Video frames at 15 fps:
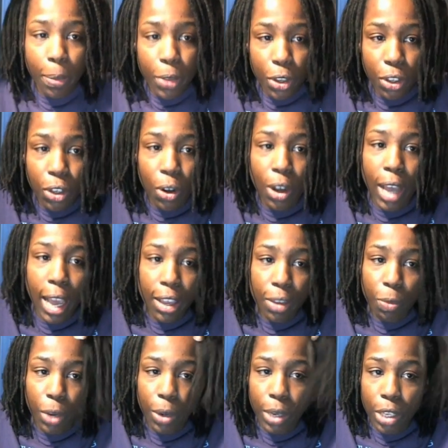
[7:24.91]
You know,
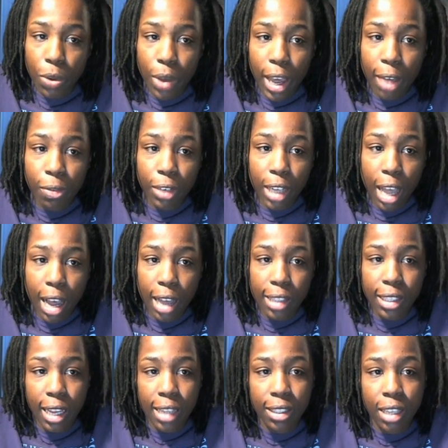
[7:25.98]
when you have locks,
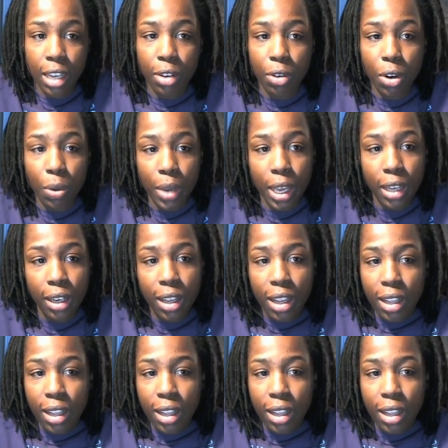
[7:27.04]
as they grow in,